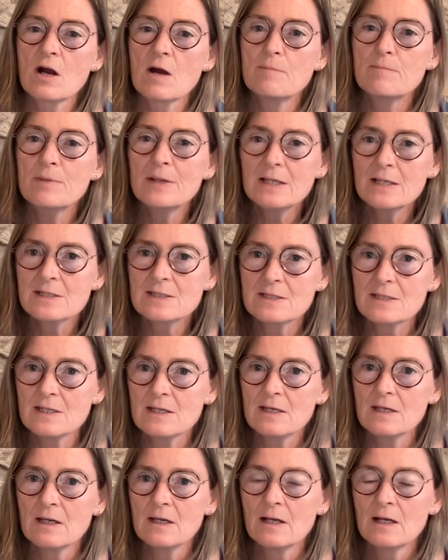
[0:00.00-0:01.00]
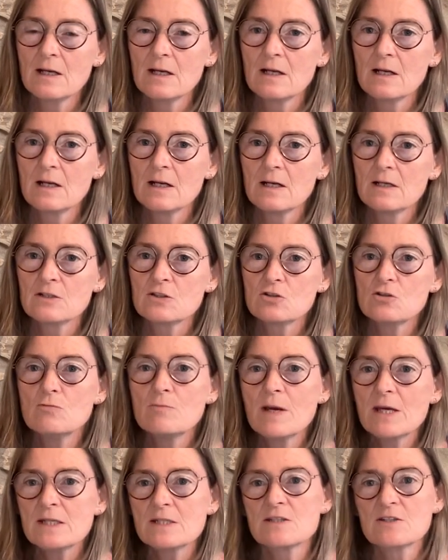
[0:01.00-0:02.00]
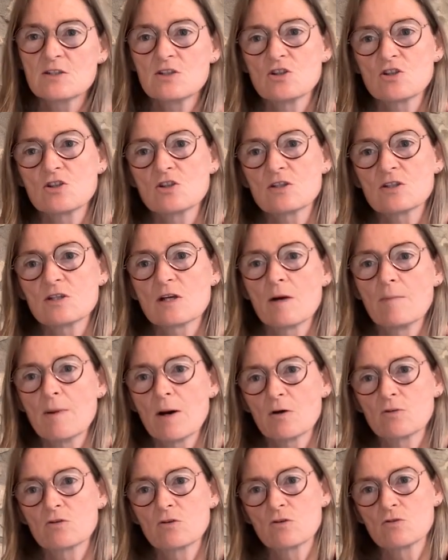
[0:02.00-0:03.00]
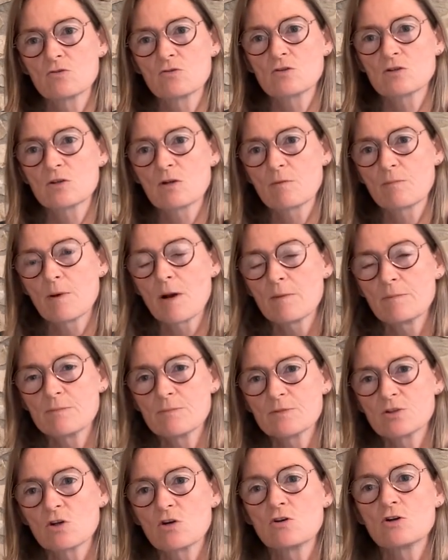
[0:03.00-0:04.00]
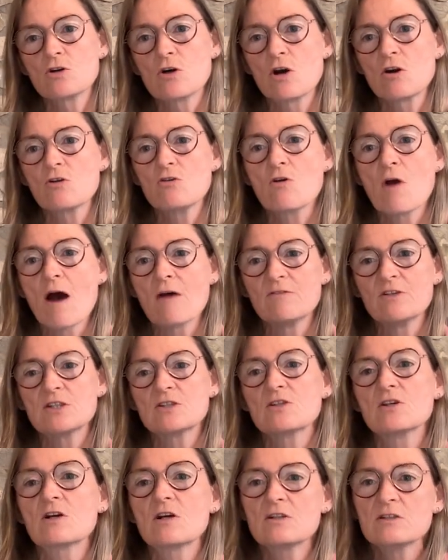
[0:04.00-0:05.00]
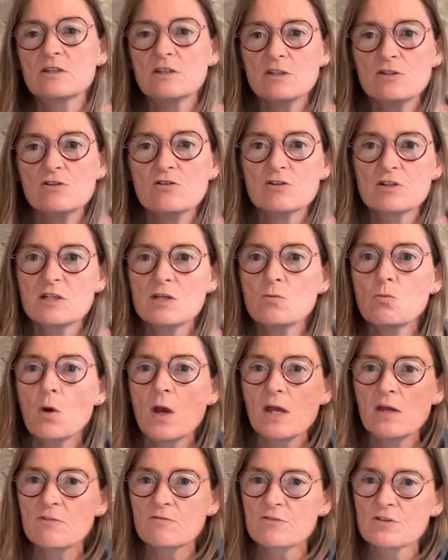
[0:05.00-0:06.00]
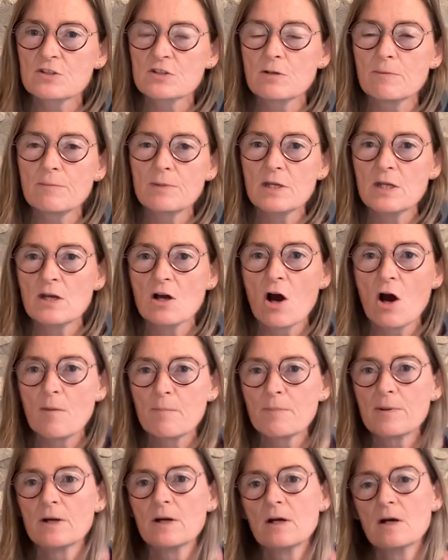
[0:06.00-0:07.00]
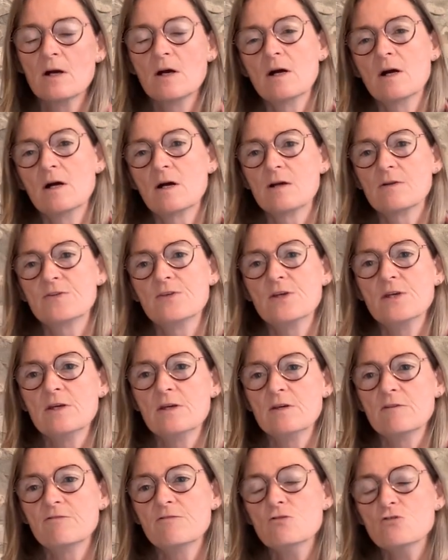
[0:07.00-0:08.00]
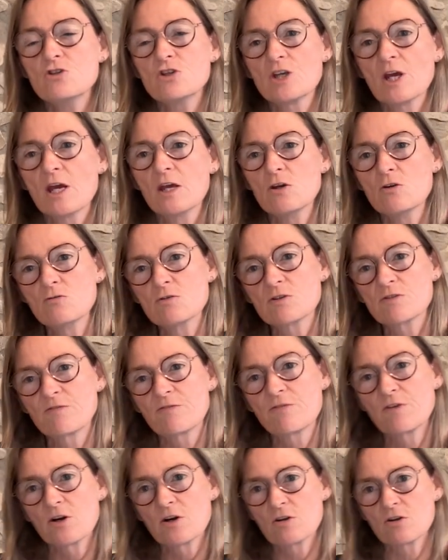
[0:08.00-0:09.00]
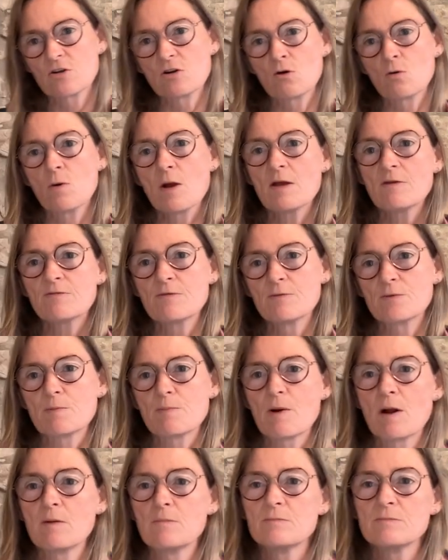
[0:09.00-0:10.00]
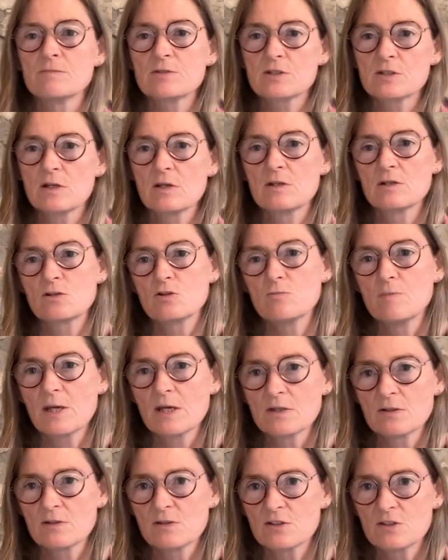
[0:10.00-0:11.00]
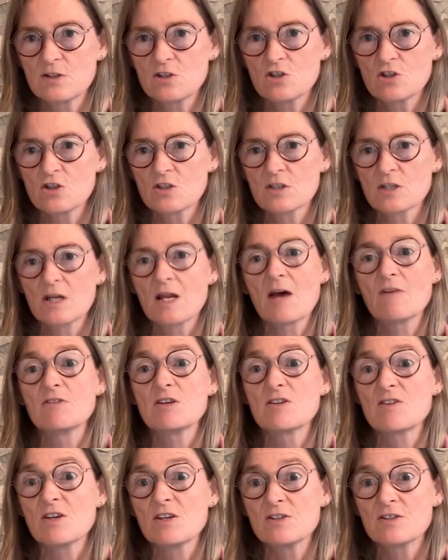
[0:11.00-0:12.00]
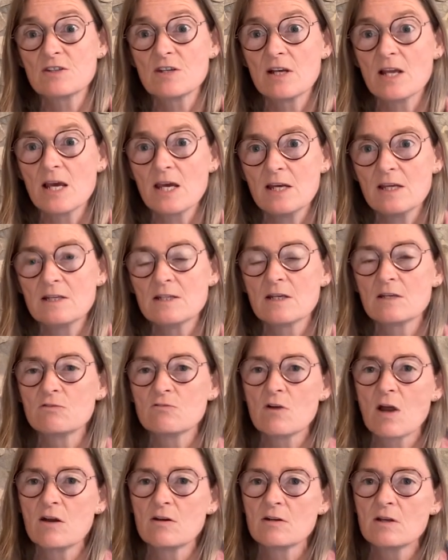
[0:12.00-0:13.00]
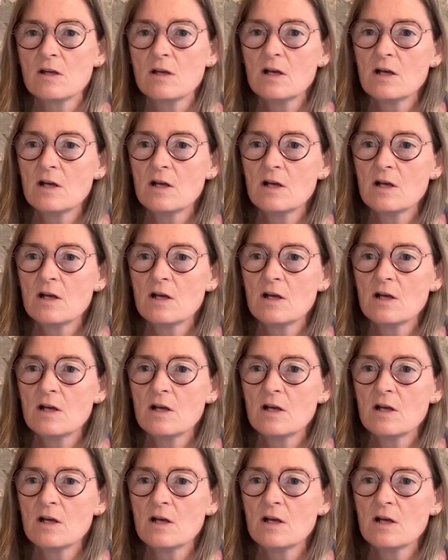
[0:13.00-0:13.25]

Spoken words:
ability to make decisions about those problems, or are you having to continuously wait for somebody up the food chain who is further away from the problems to make the decisions, and having things delayed and